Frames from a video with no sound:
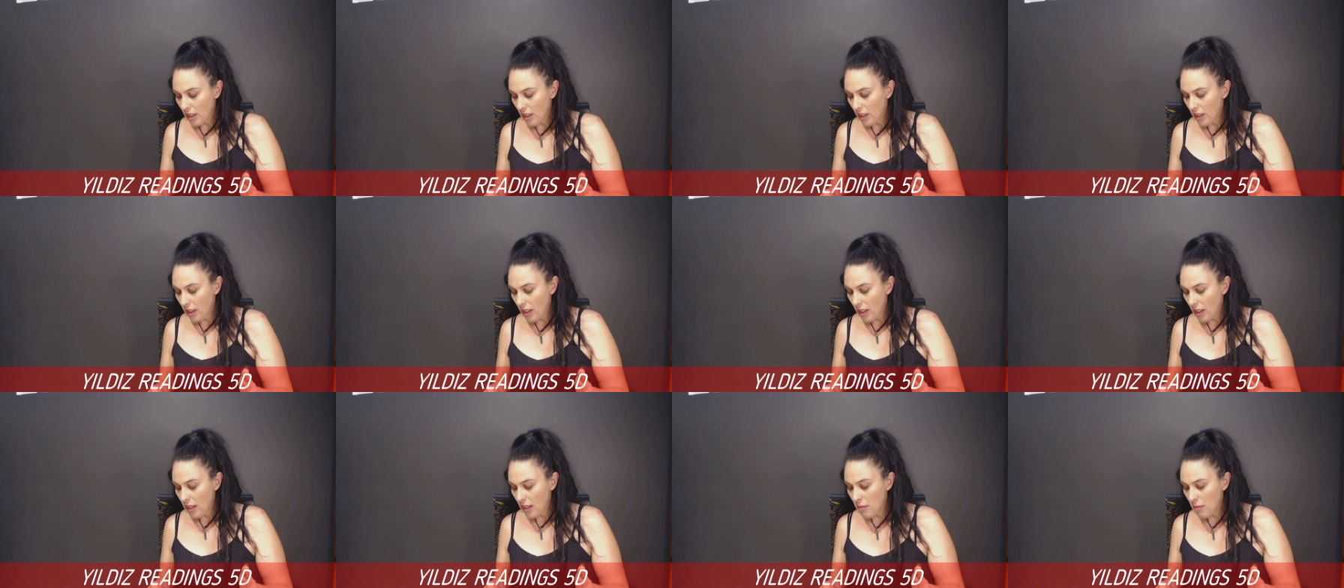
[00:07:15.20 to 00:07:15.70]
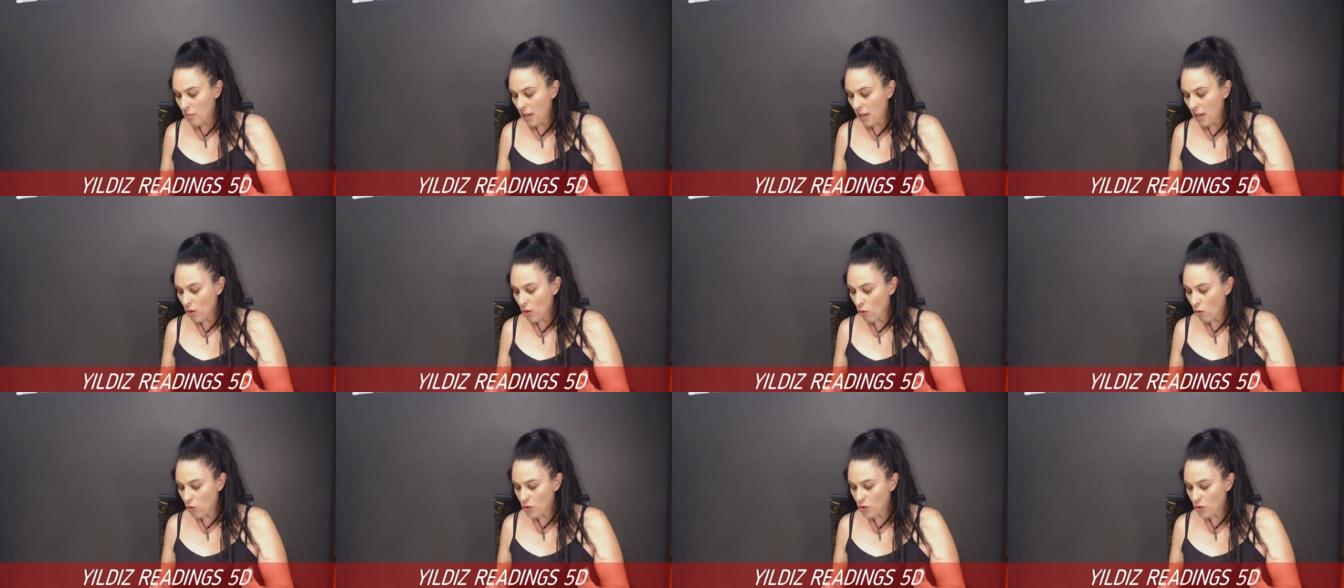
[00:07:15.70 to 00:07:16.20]
It may
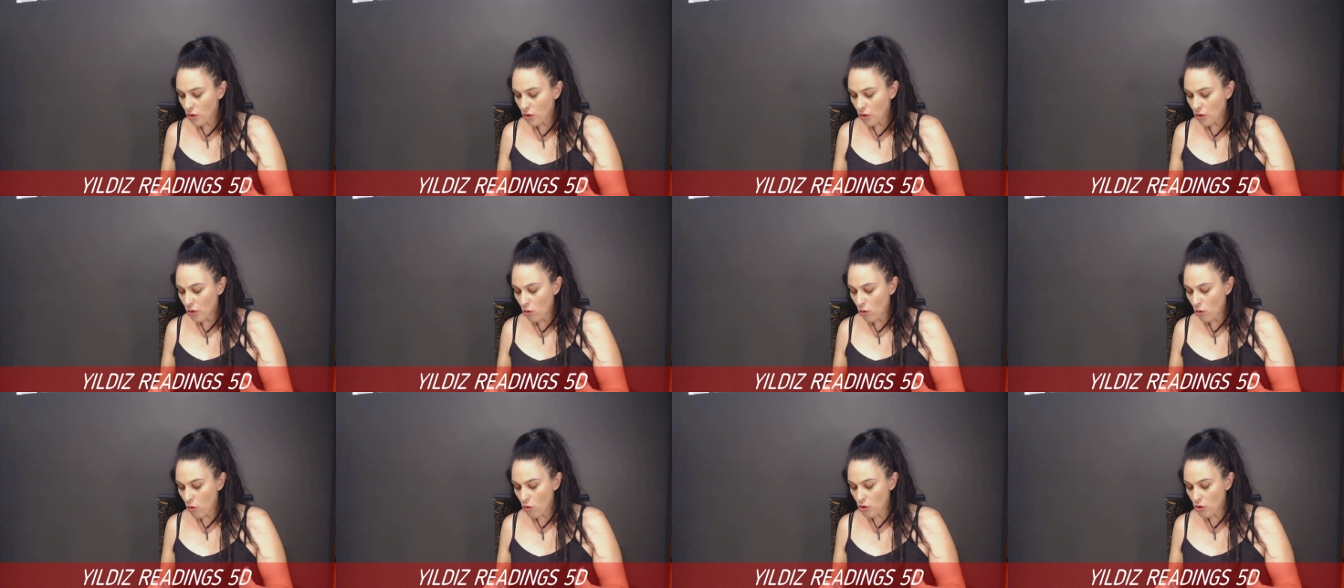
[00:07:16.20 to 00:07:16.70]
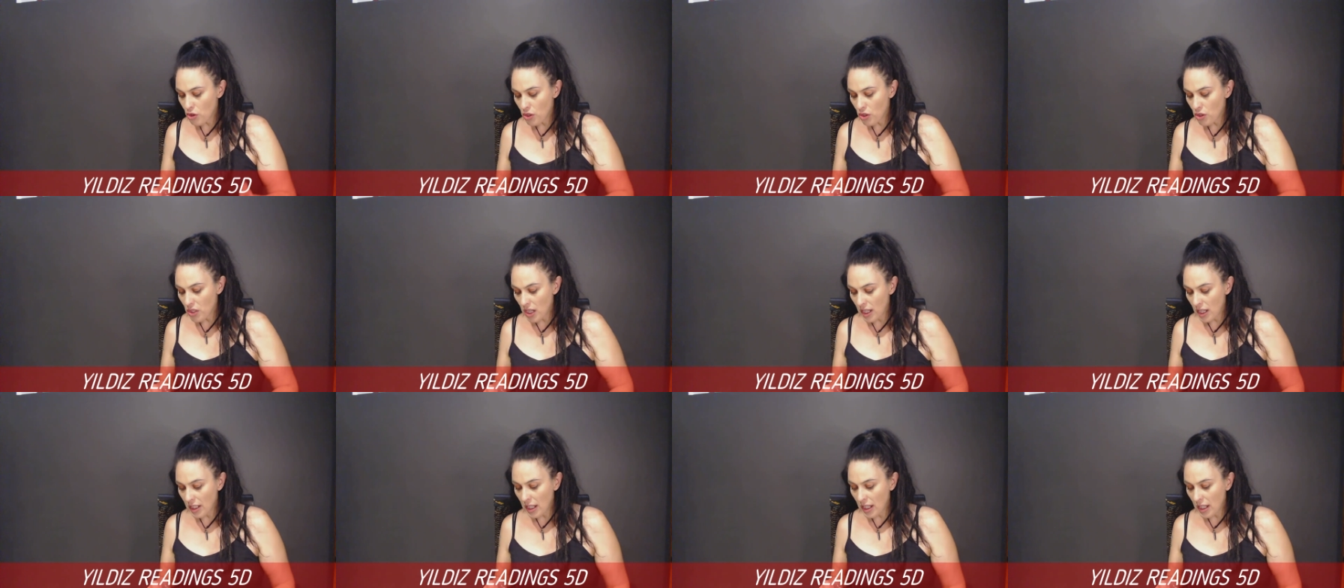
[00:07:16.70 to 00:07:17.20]
also caution
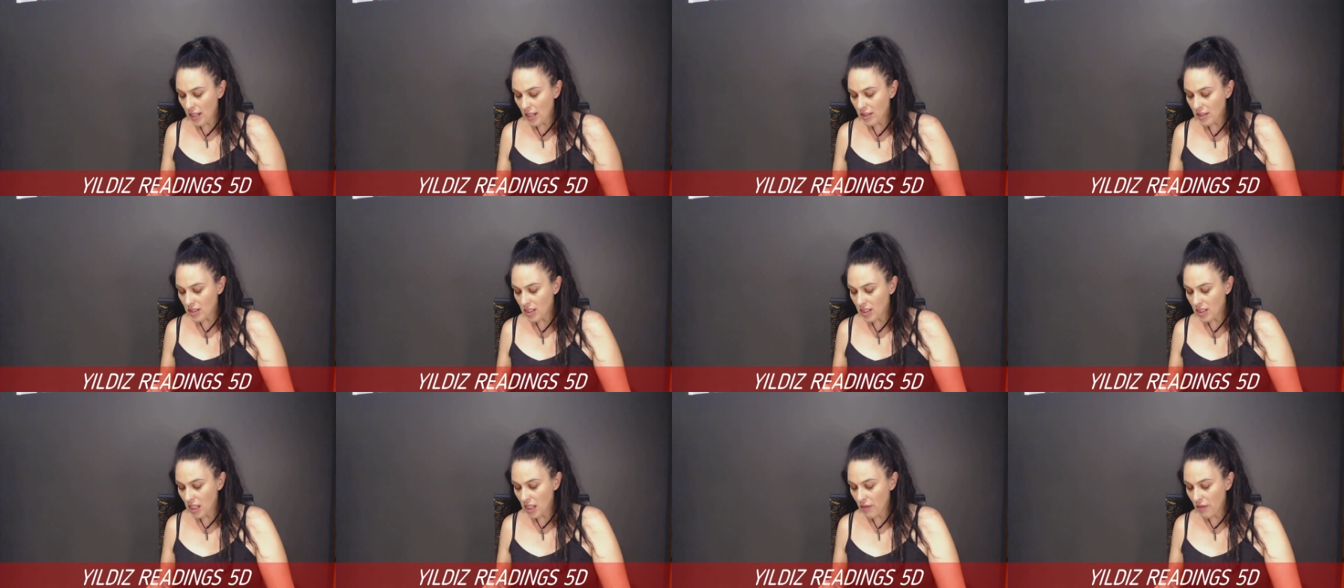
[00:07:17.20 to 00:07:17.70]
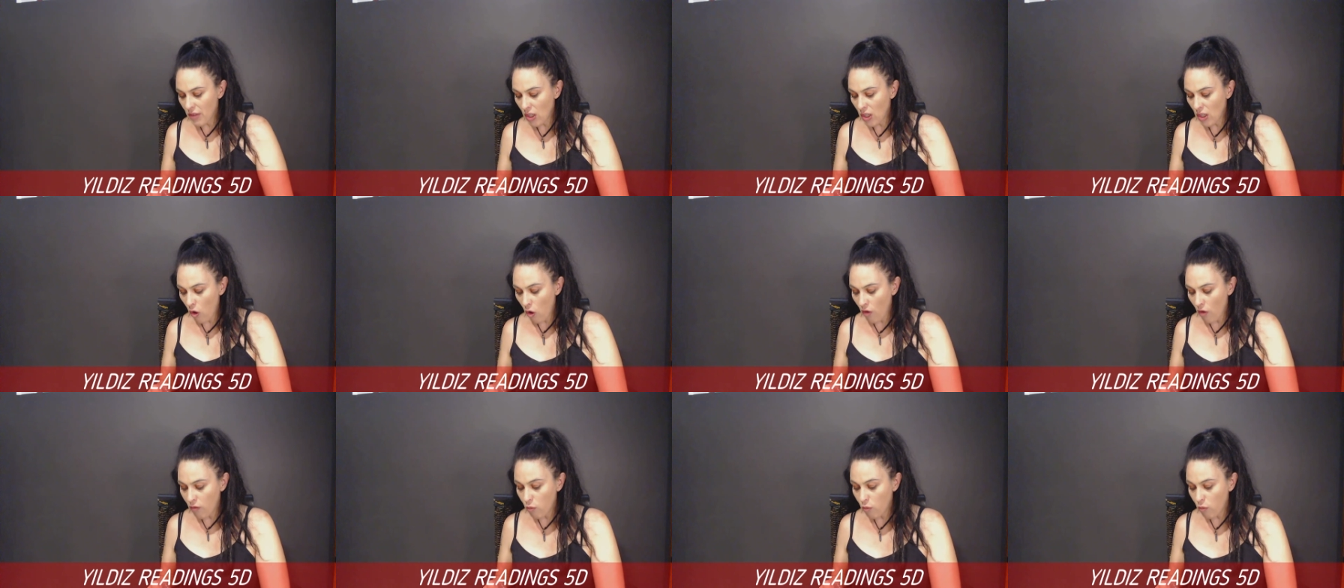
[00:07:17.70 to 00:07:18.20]
against giving
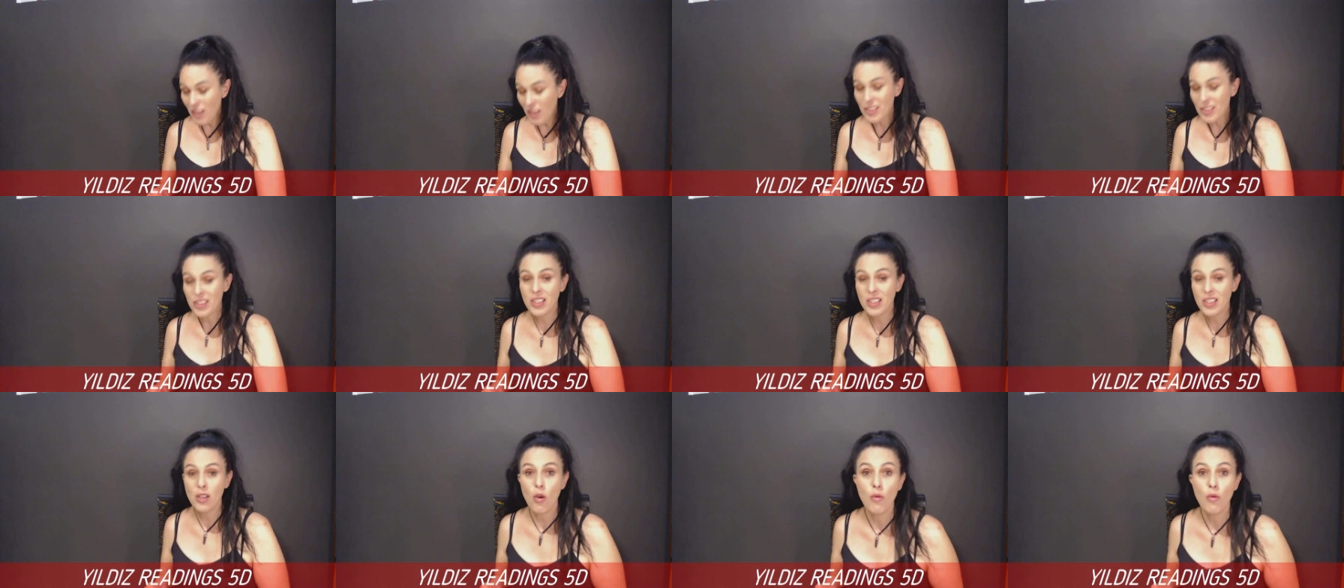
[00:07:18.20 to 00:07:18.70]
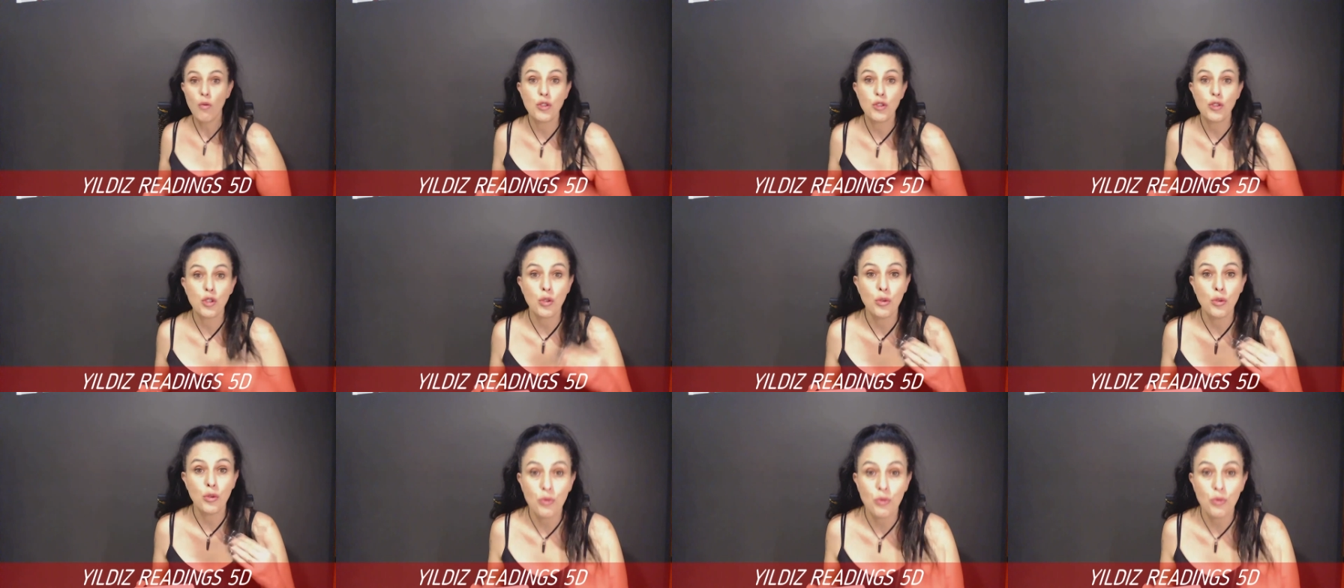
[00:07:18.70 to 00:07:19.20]
off oneself too
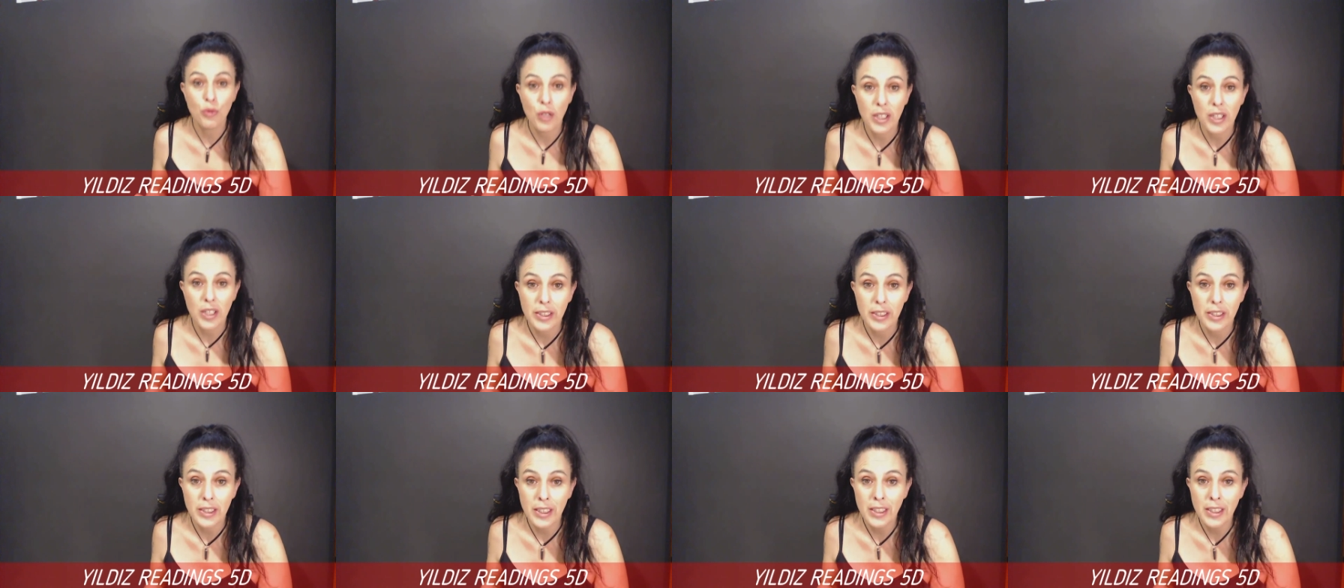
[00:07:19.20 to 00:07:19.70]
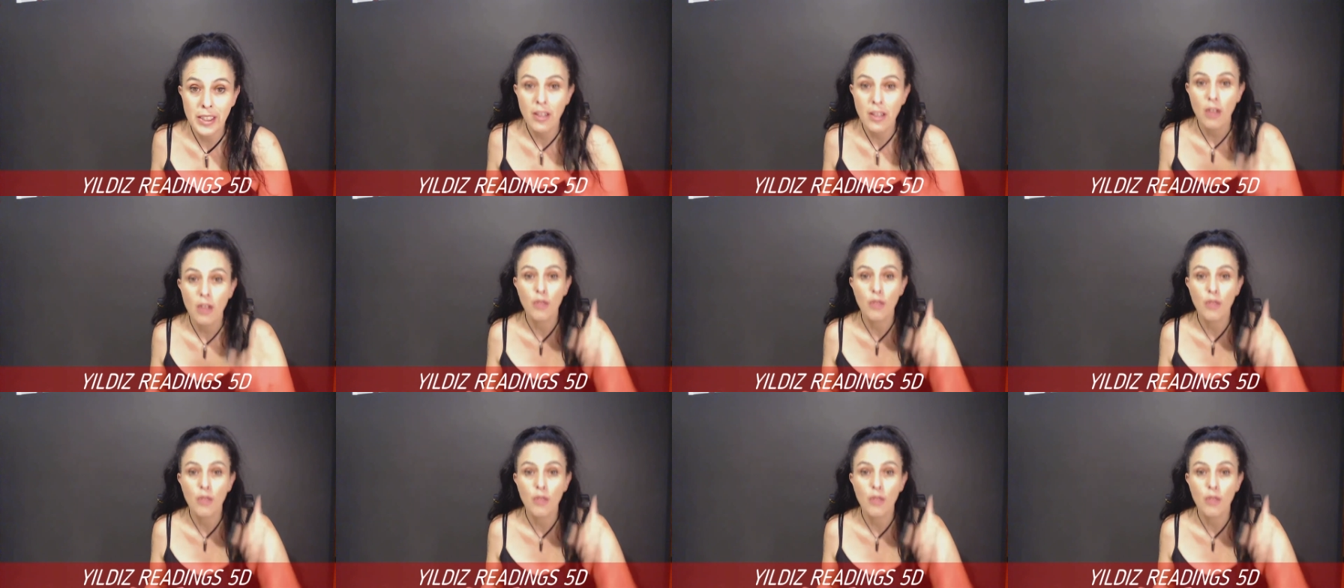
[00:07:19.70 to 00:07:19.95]
freely.